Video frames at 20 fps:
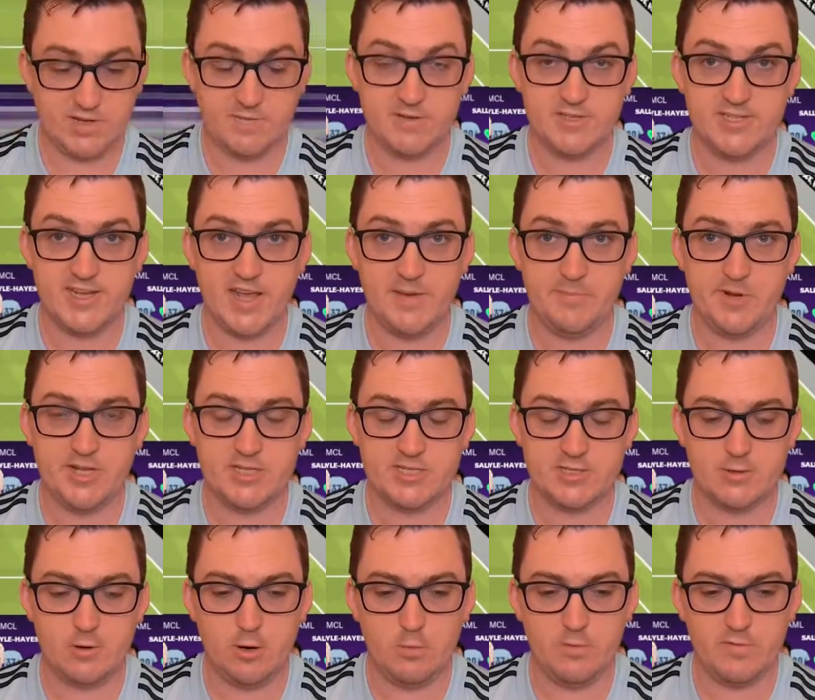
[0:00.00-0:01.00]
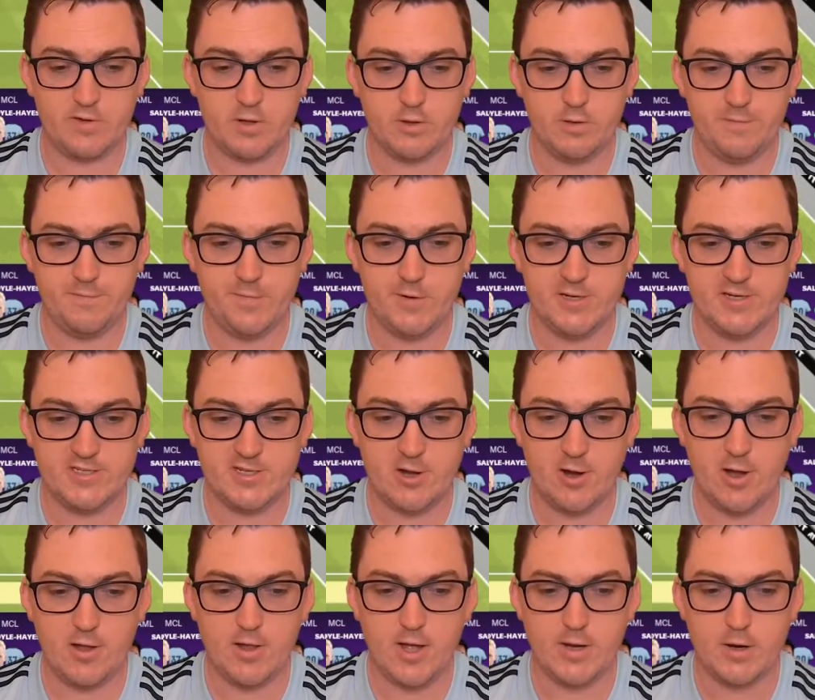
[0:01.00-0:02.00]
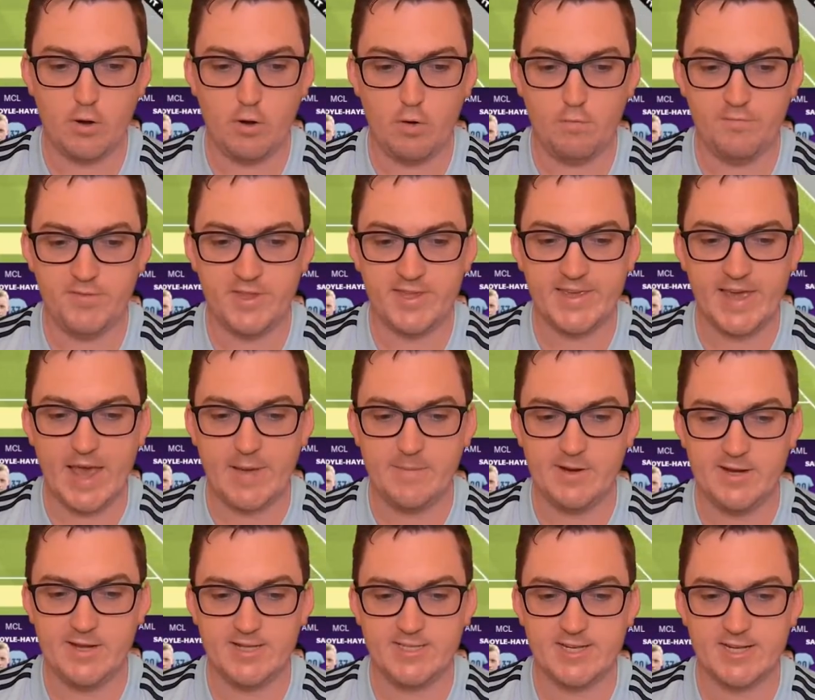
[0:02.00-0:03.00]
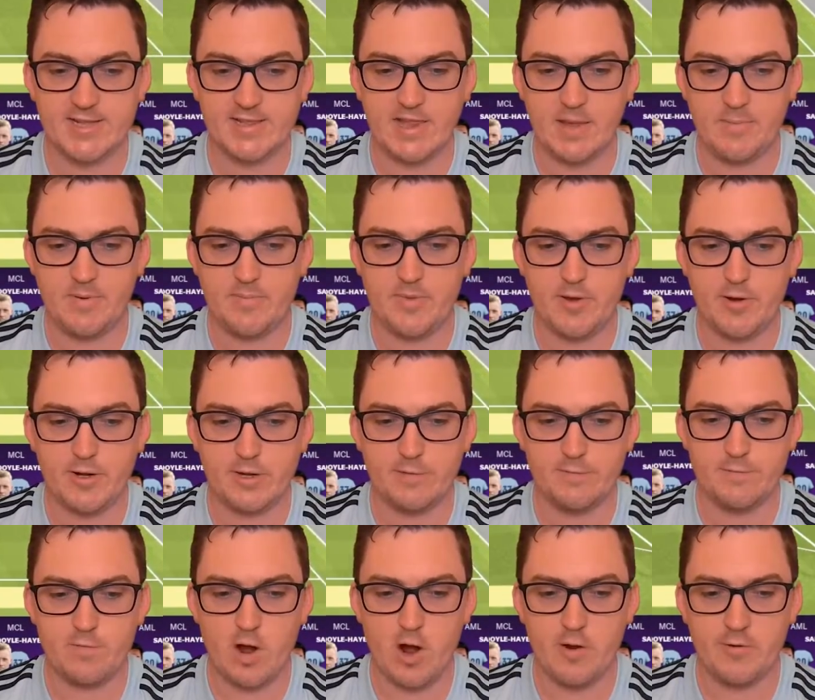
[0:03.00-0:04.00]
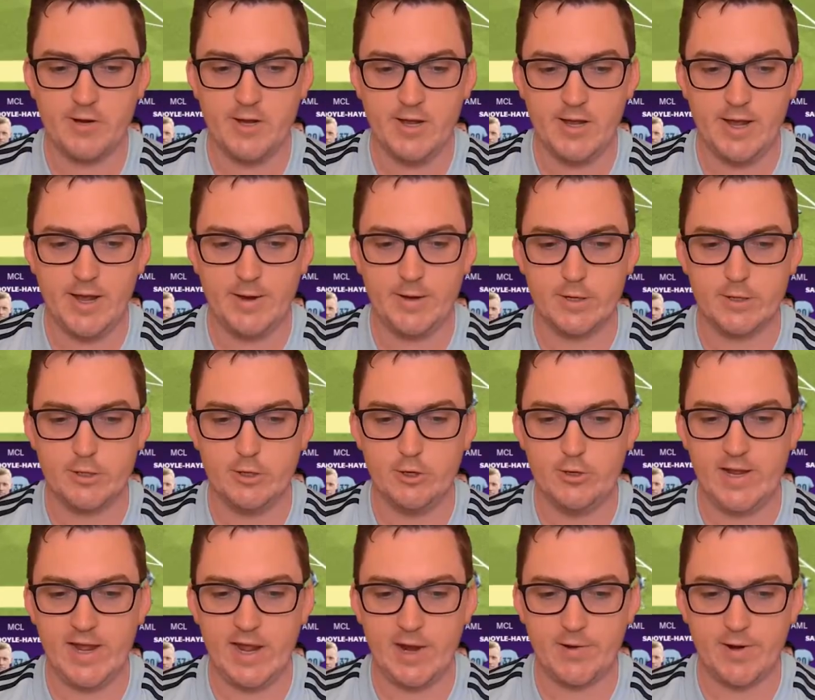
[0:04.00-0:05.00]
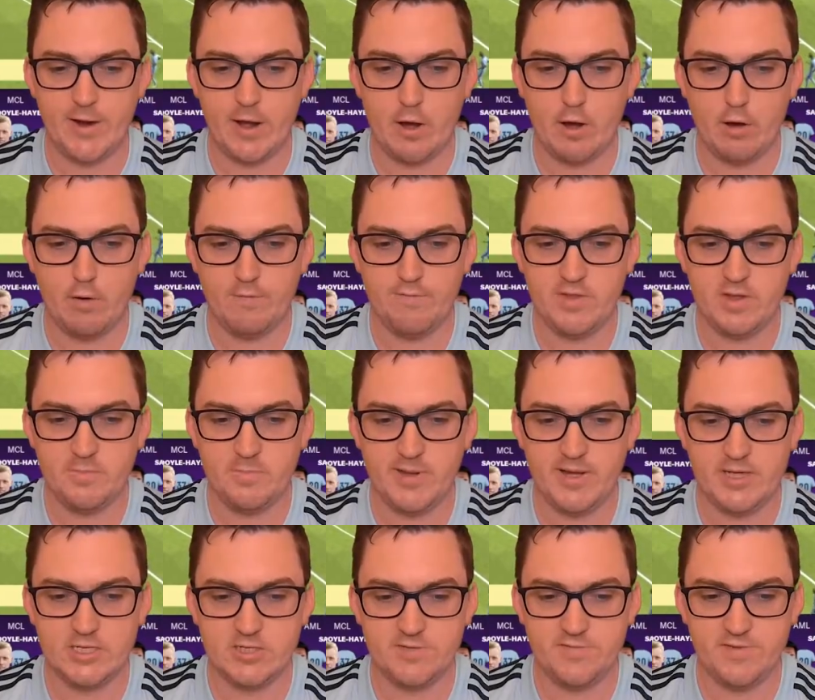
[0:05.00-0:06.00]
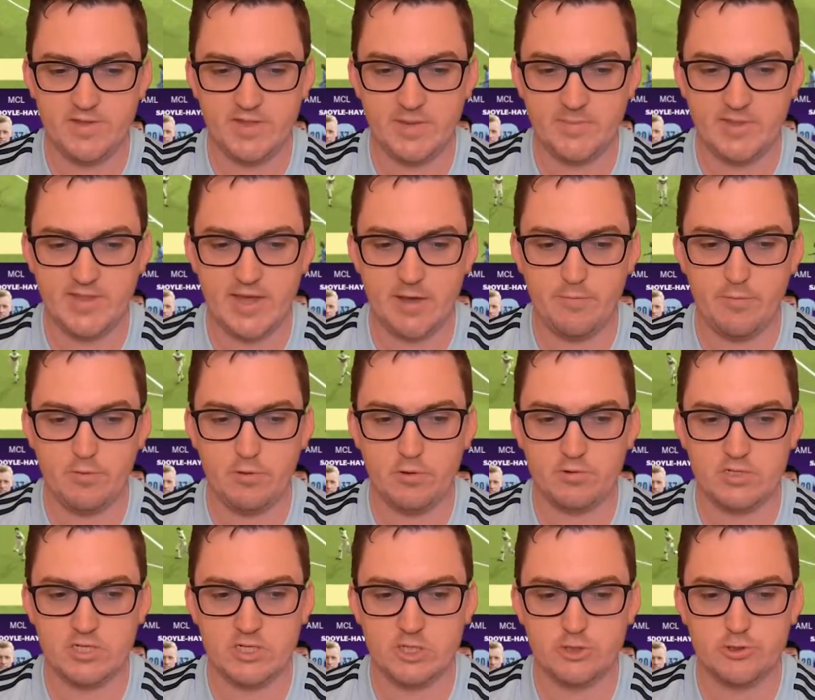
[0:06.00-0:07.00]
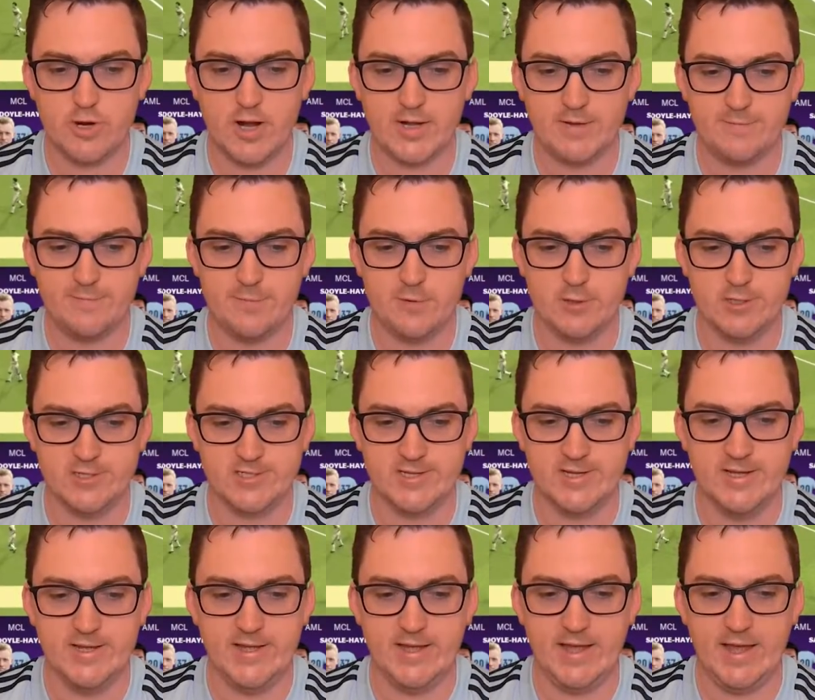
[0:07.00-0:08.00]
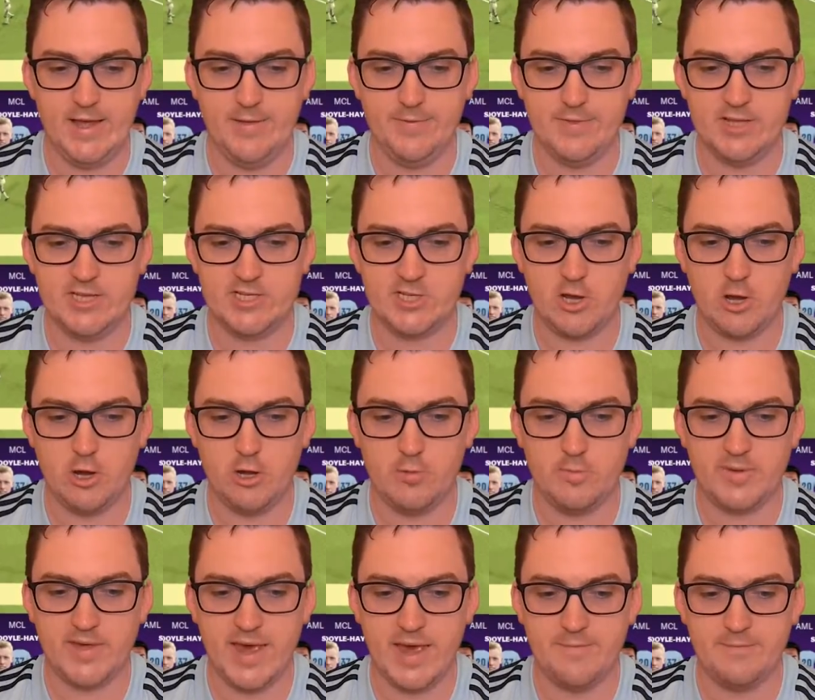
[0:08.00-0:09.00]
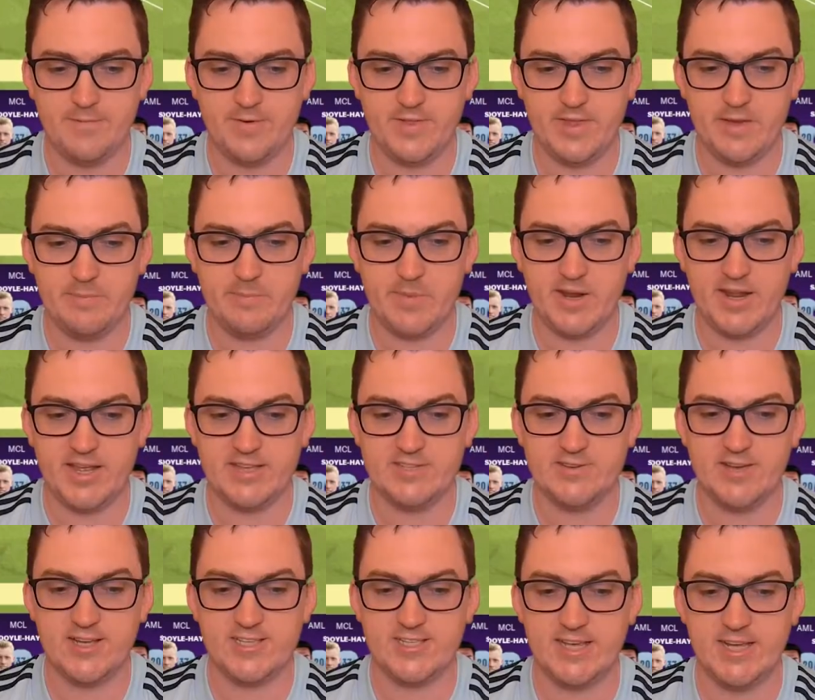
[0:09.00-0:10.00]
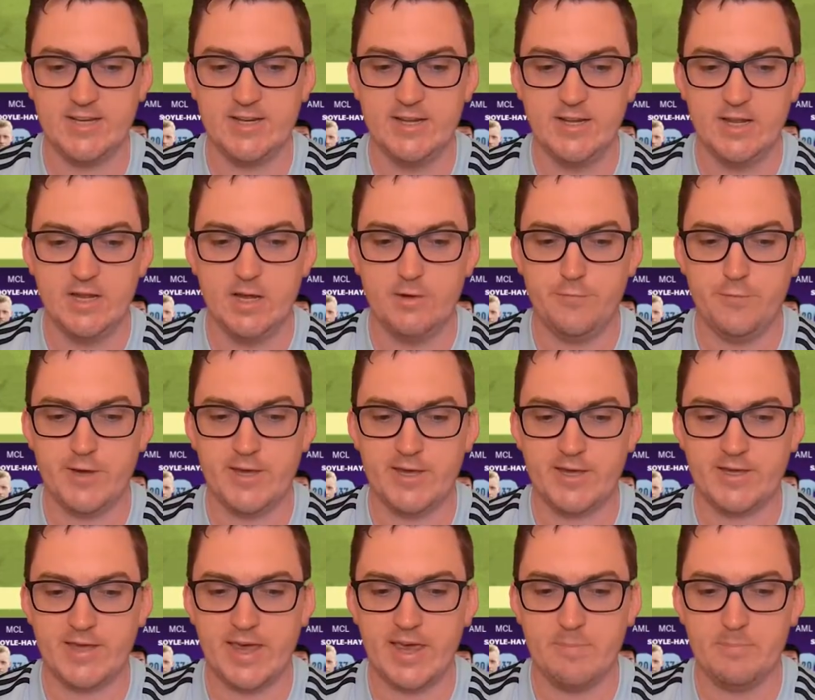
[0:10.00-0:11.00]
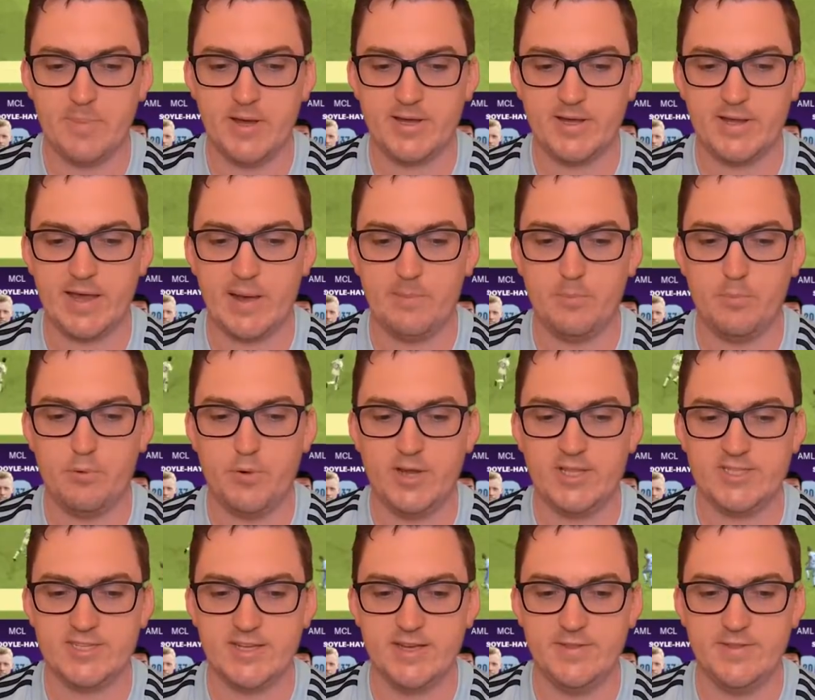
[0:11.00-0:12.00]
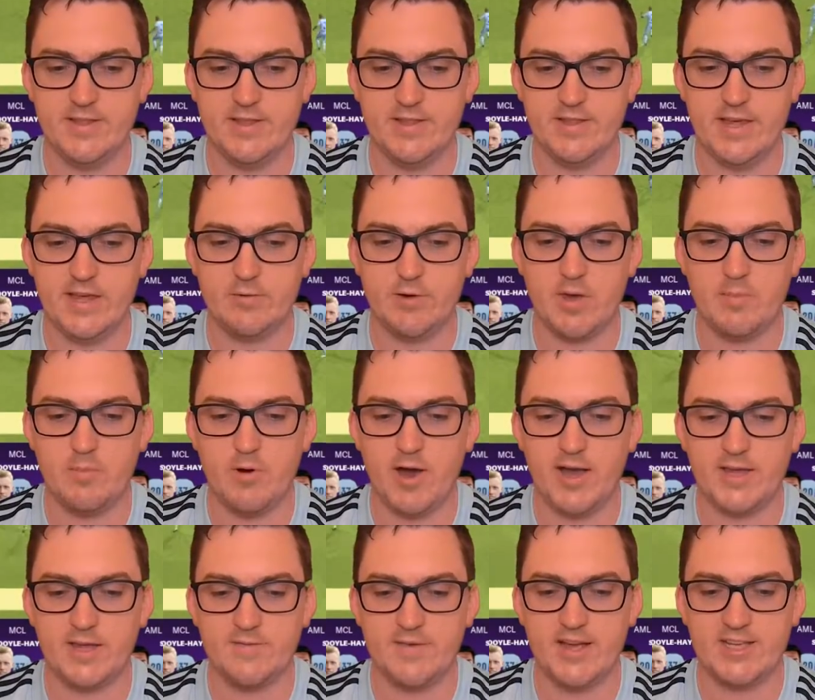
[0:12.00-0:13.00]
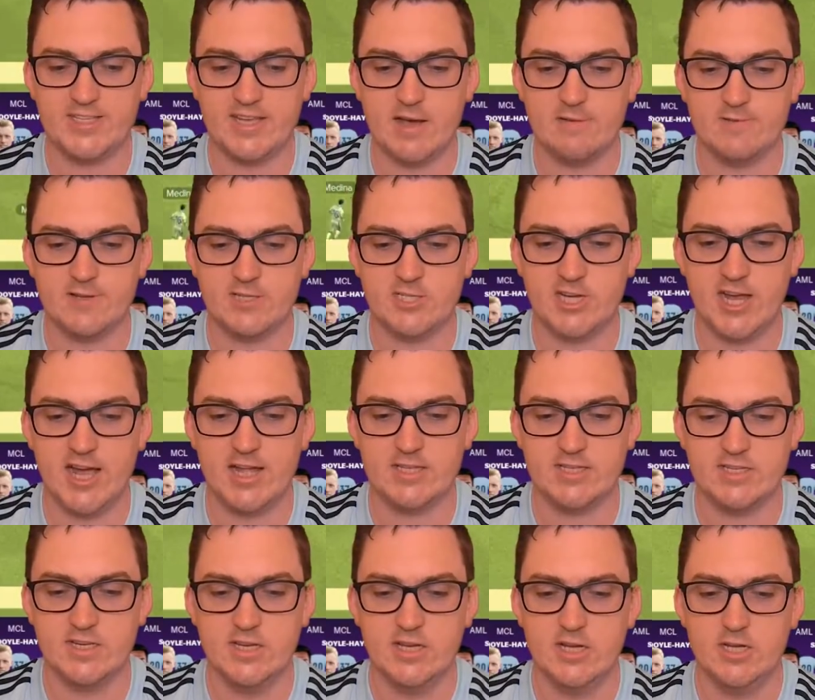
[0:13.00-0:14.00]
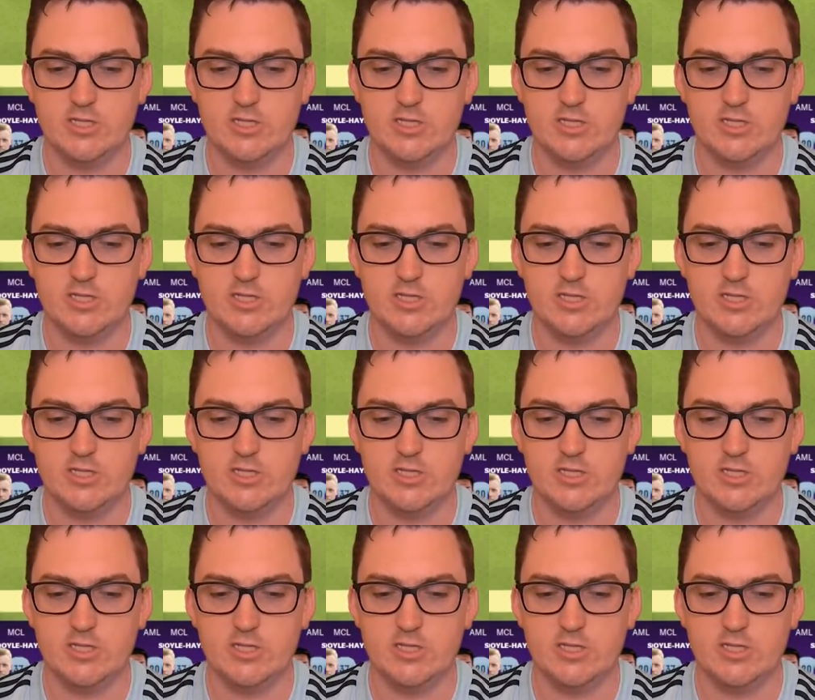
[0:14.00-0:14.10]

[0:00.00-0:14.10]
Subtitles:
17 minutes gone. We've got the first highlight of the game, and it is a Club America throw in a good area of the pitch for them, and they will look to strike first in this home game for them. But as I said, if we can keep picking up points in the league, we might give ourselves a chance